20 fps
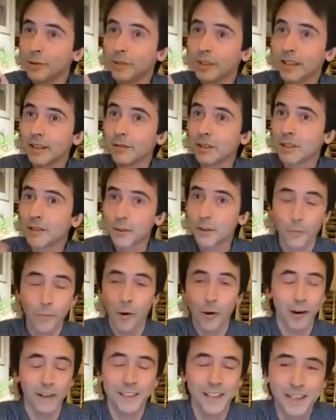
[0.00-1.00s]
give it some
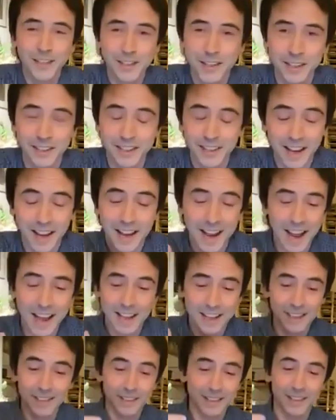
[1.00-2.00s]
more attention. I
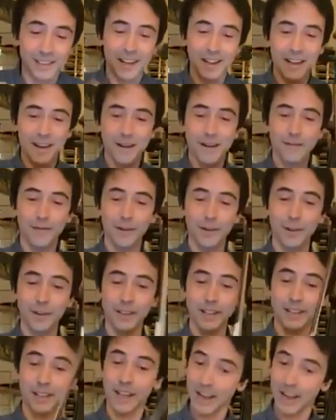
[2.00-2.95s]
can't avoid it.